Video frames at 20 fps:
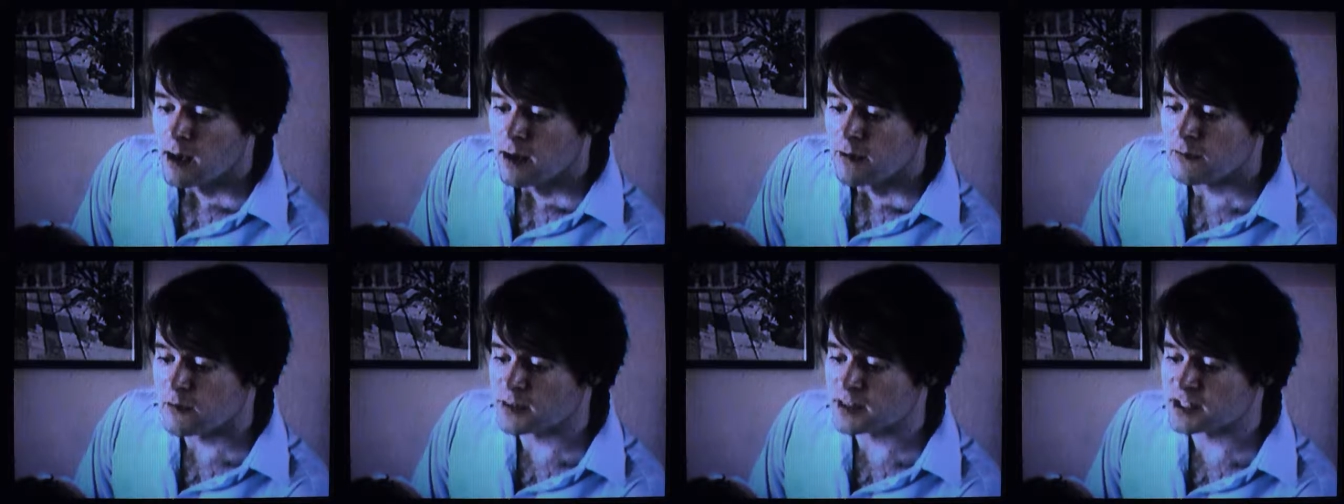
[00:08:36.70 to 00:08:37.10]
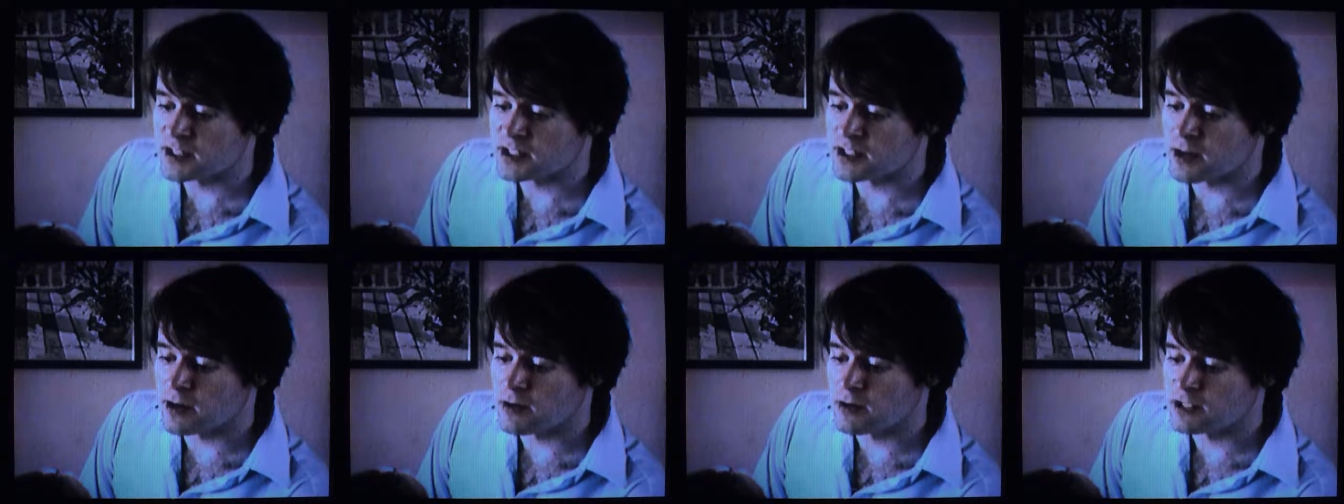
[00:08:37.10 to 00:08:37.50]
For the
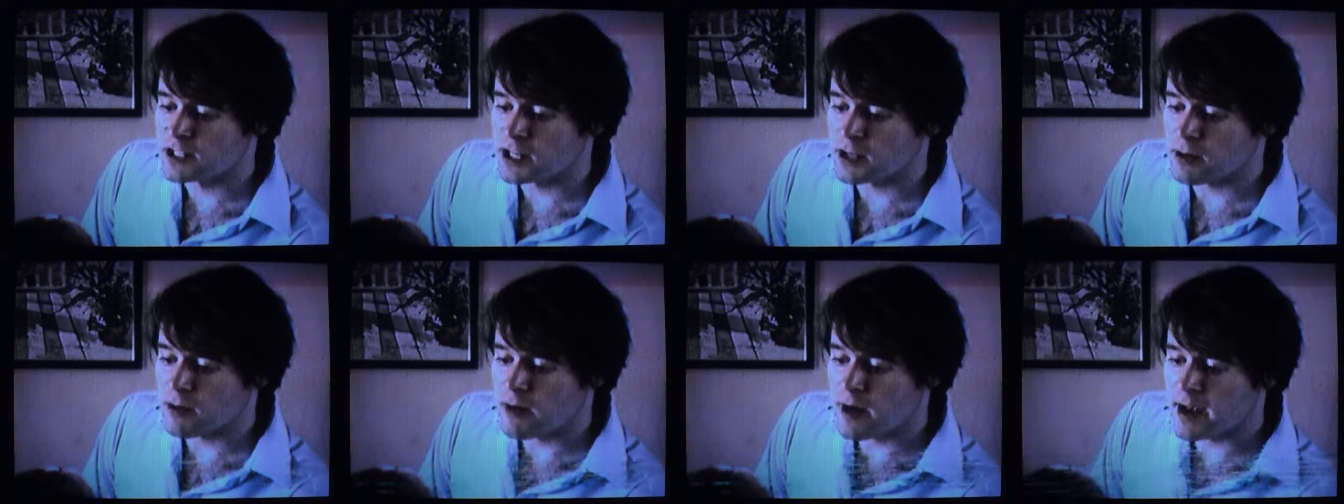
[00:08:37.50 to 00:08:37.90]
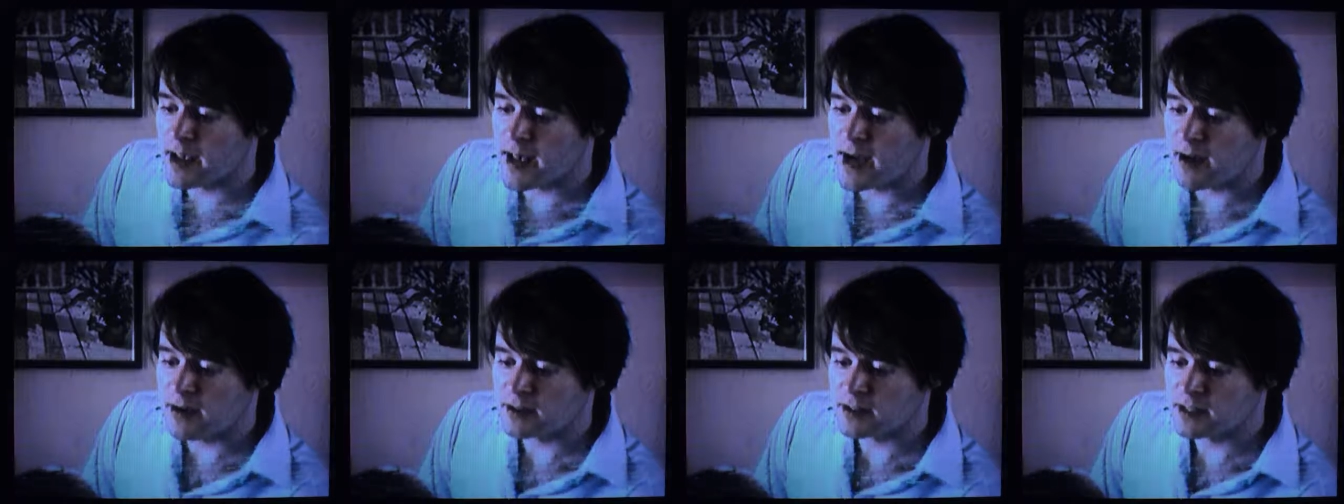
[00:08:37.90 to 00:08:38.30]
stone shall cry
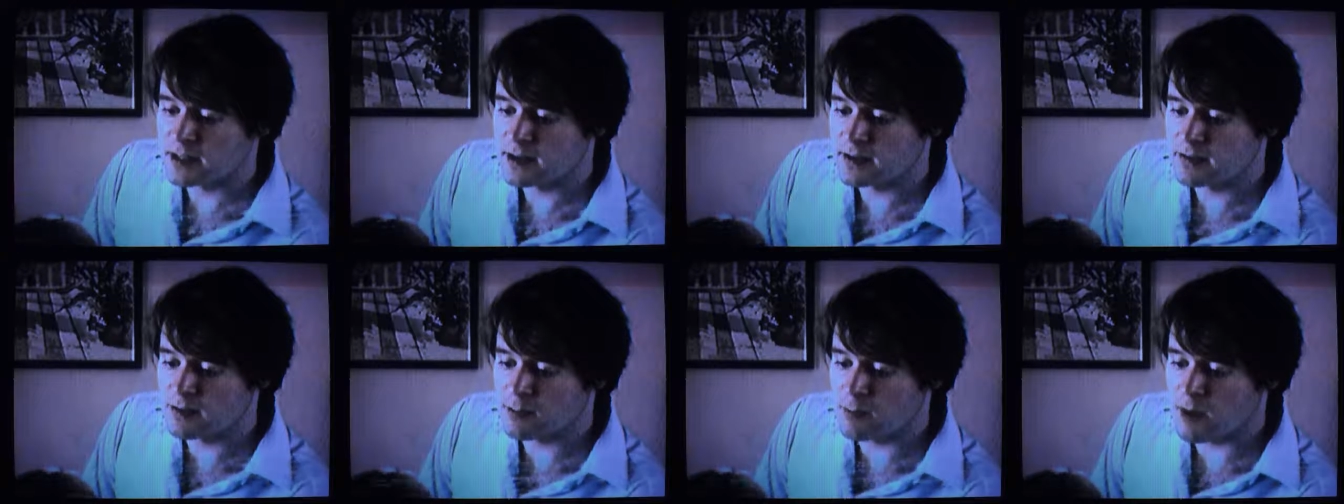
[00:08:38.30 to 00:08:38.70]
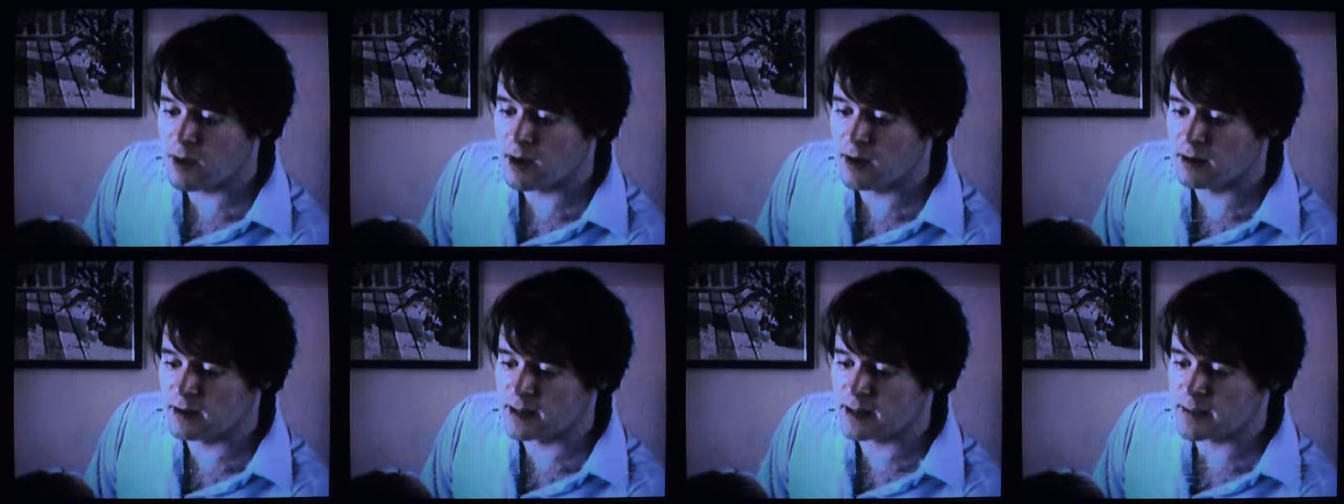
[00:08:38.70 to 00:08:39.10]
out the
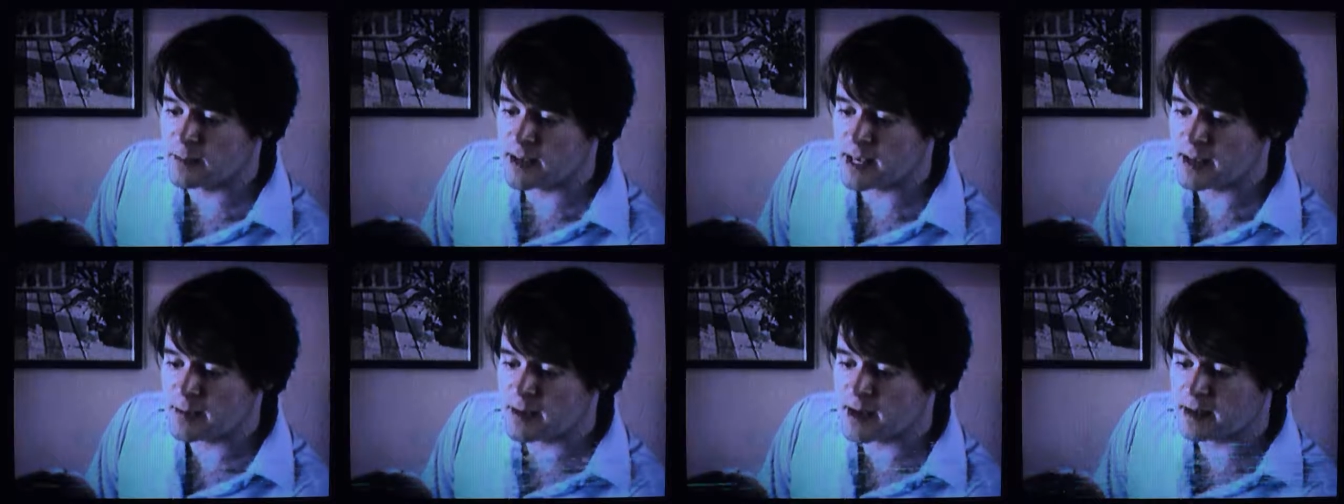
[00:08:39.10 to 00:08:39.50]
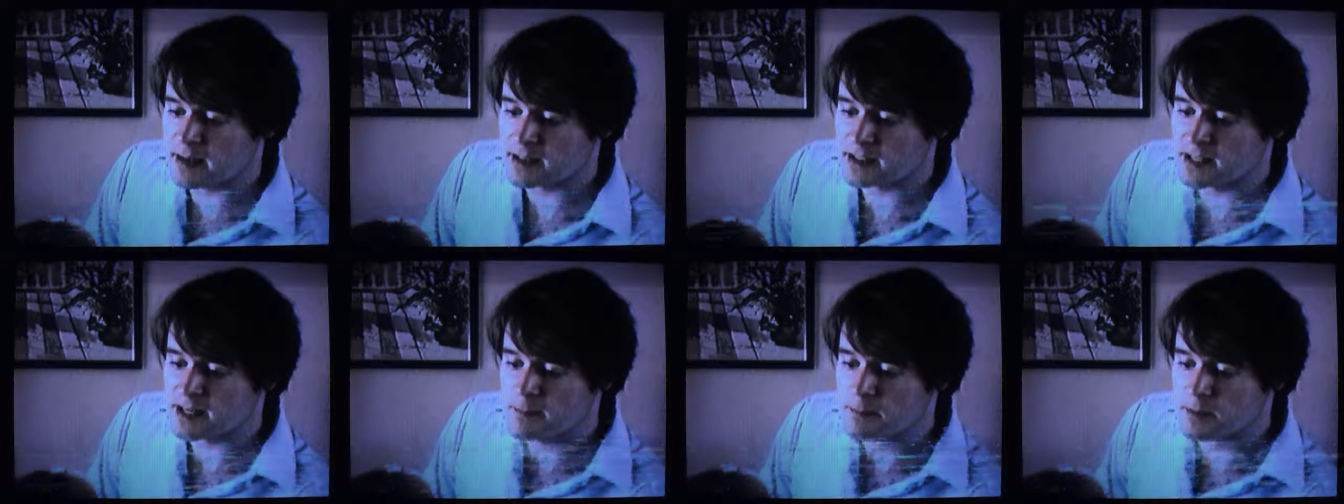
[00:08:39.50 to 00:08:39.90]
wall, and the beam of the
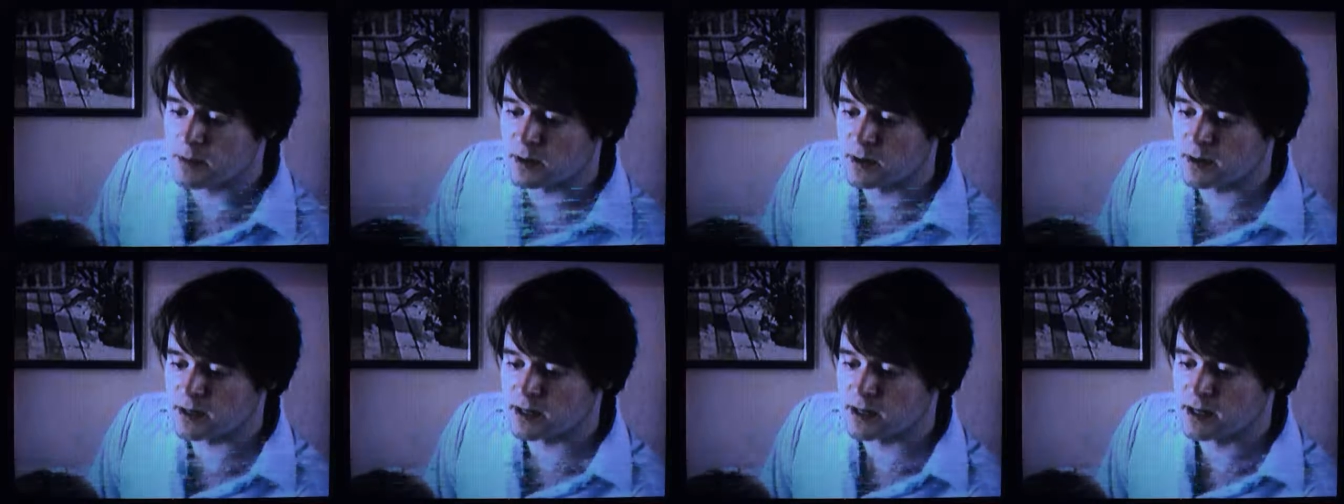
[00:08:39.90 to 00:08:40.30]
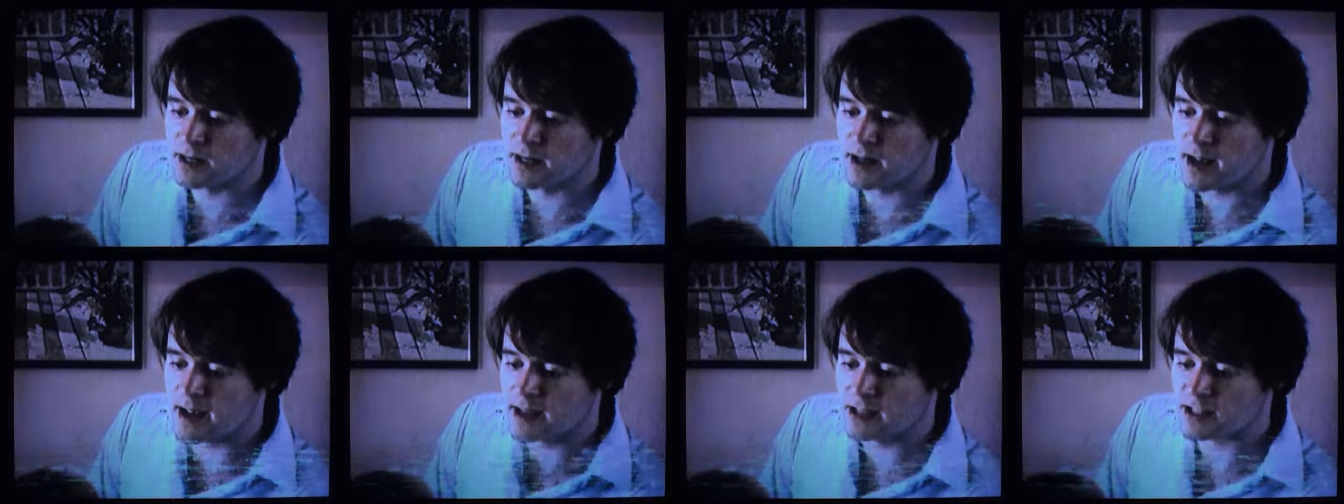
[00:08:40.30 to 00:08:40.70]
timber
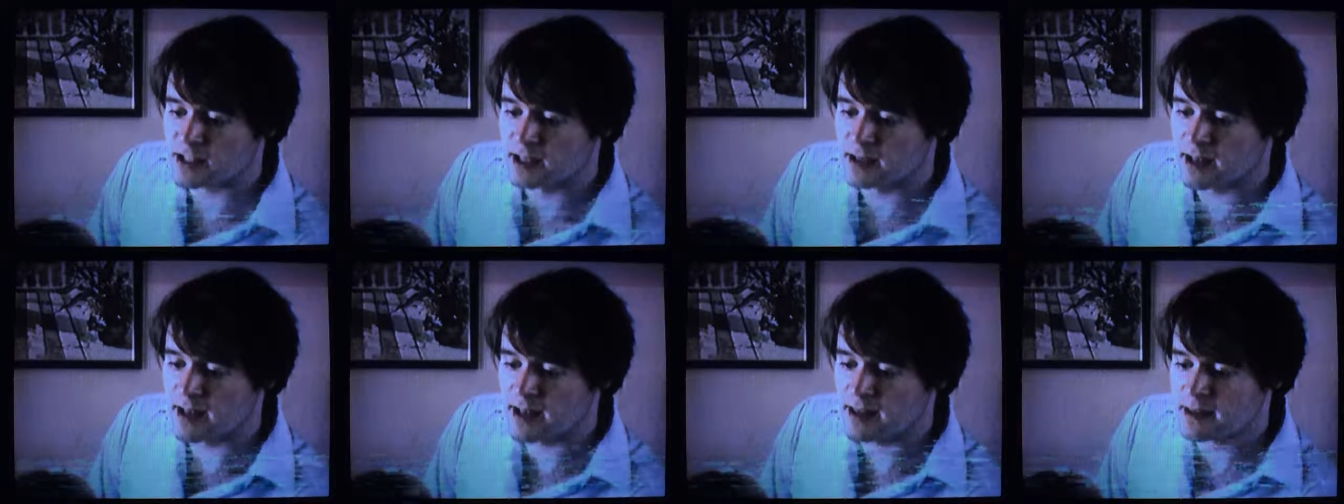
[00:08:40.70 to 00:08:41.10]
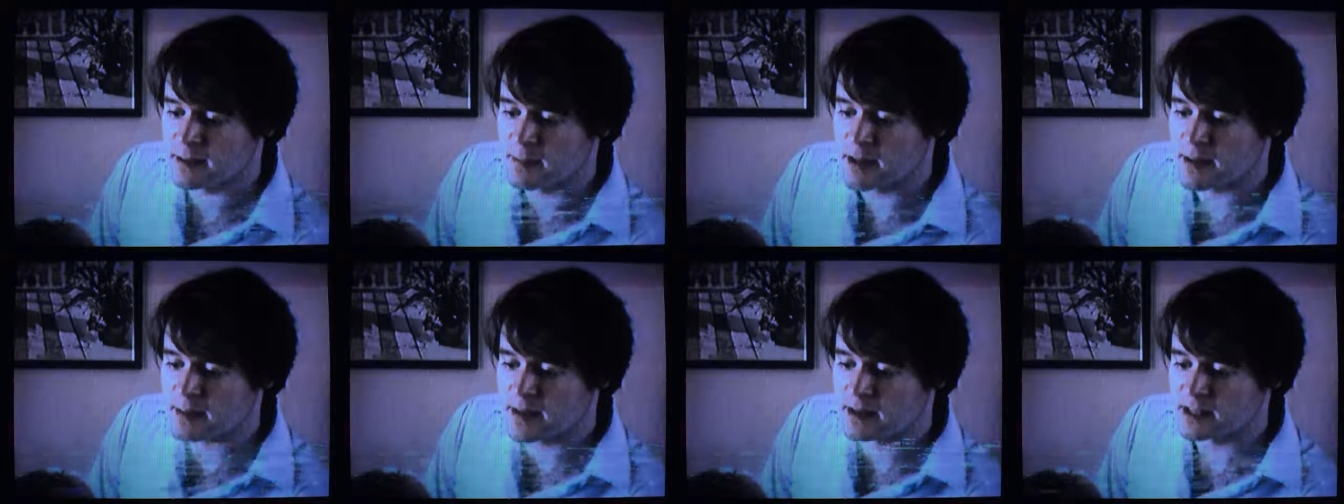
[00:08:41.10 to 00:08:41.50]
shall, and the
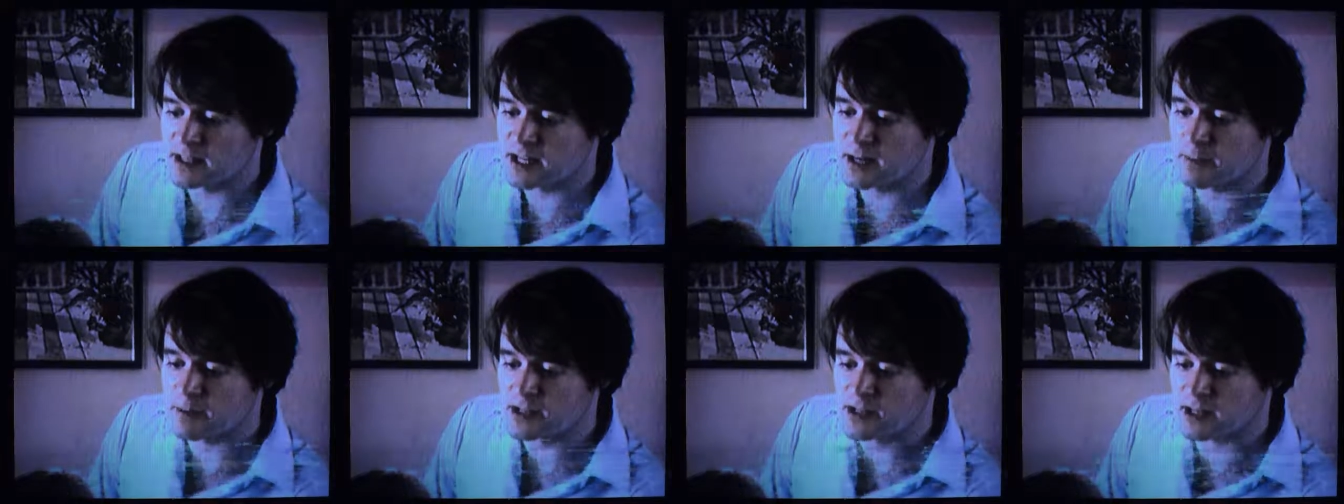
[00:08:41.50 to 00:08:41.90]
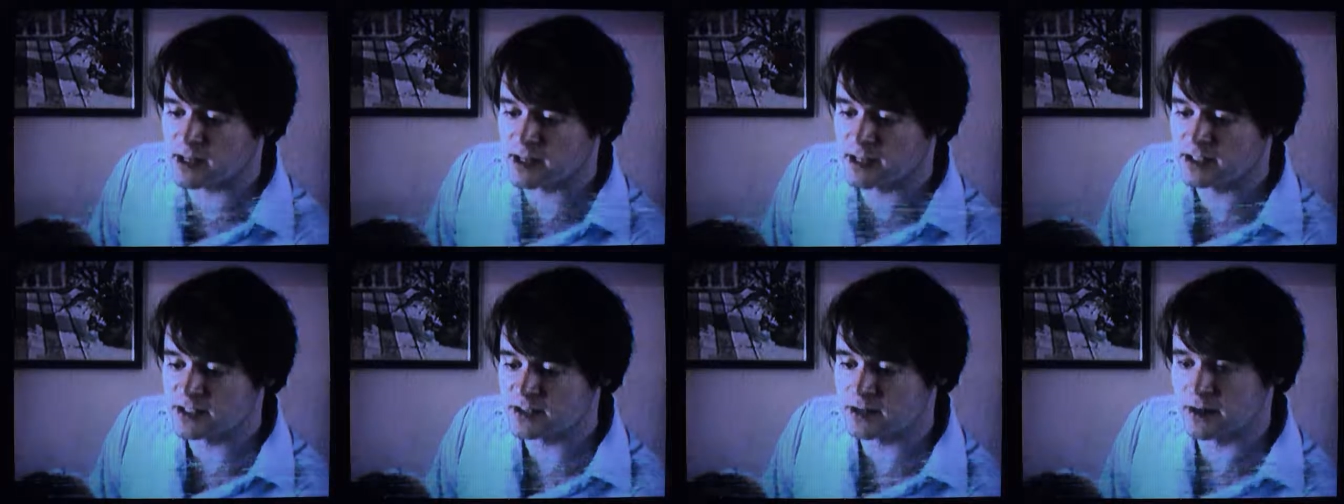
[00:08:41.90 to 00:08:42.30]
beam of the timber shall
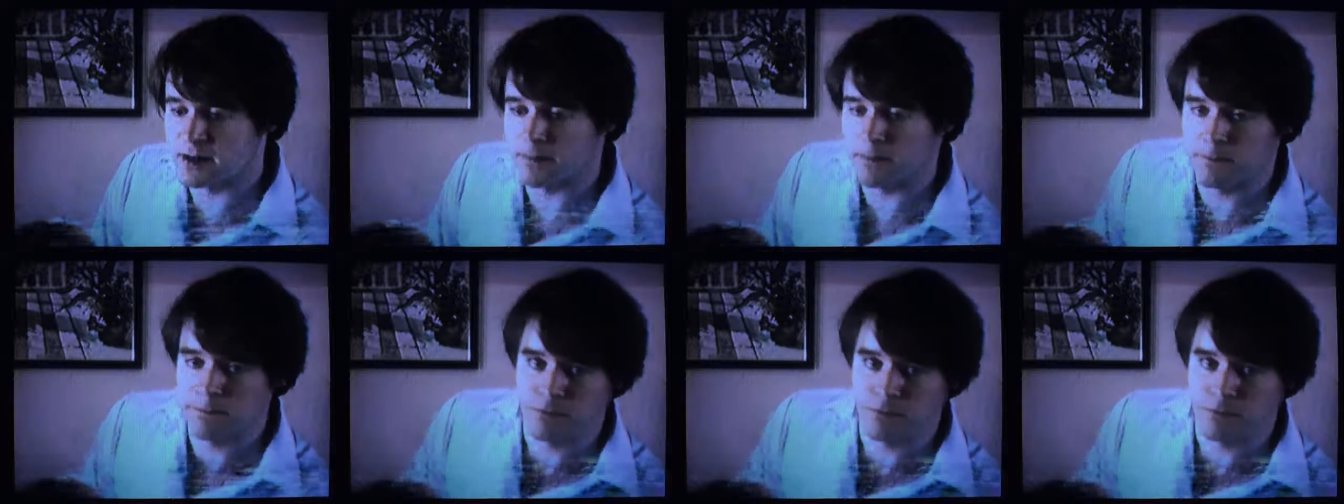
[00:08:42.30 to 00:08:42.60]
answer it